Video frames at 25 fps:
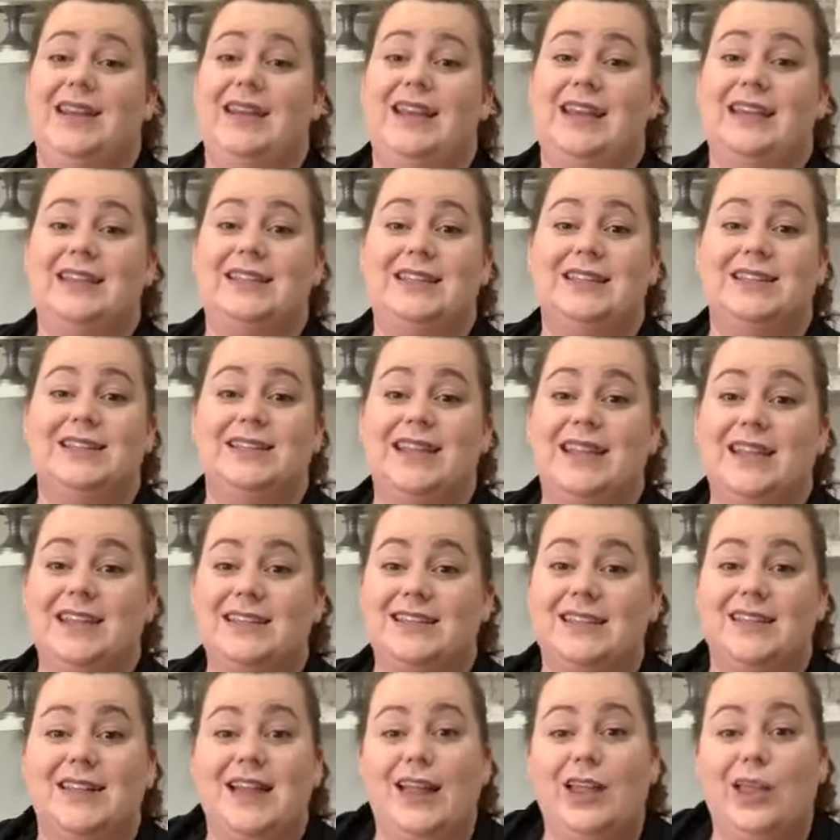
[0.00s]
It does take us a
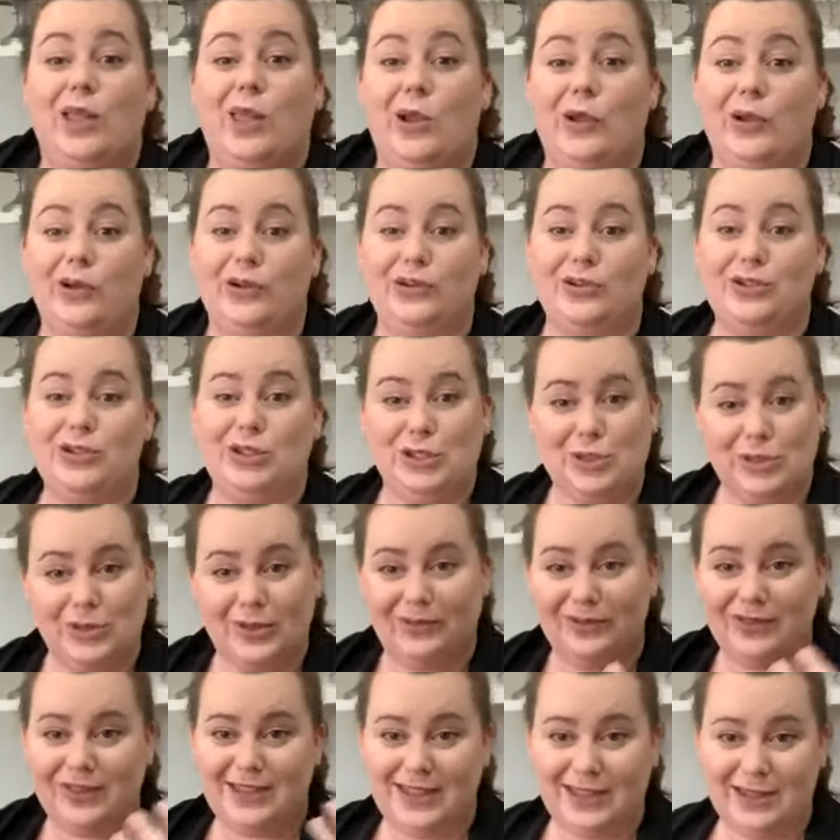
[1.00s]
lot longer to do
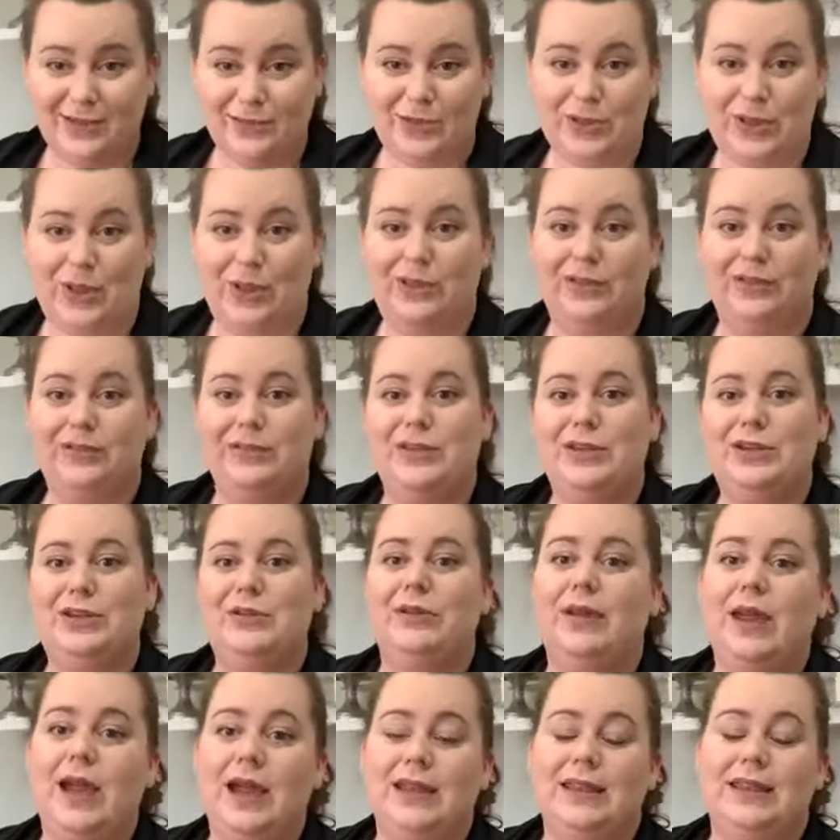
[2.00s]
everything with all of the new
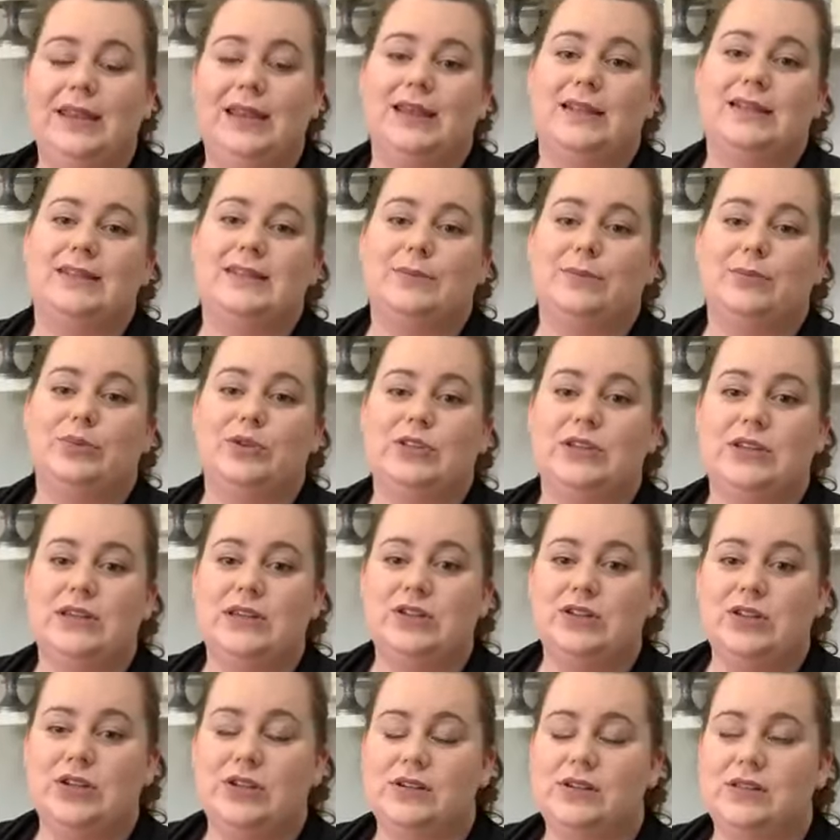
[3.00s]
guidelines and
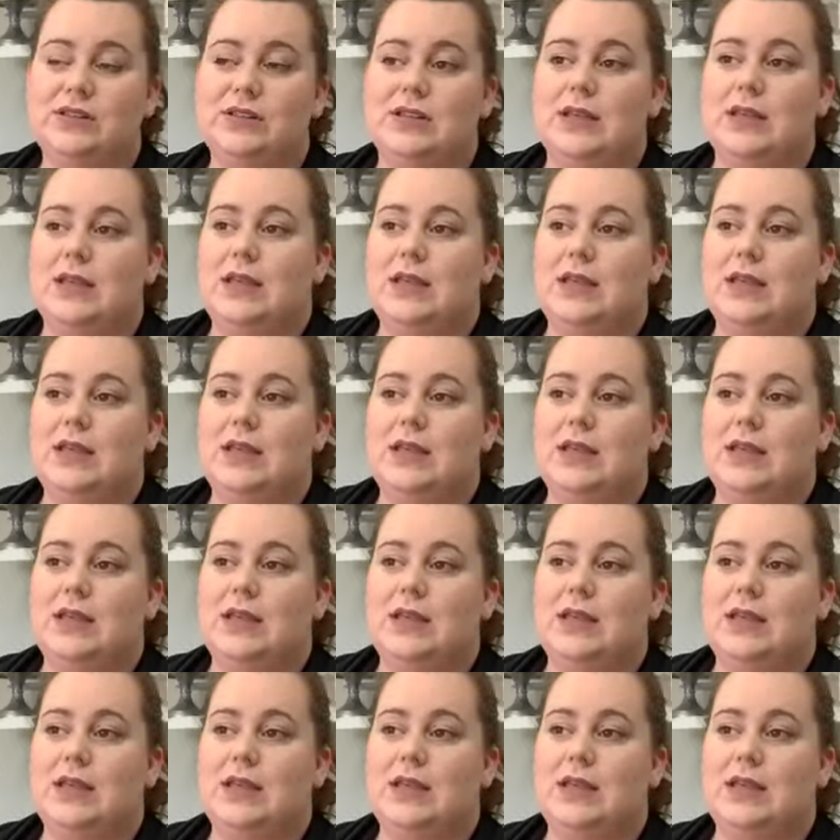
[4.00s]
procedures,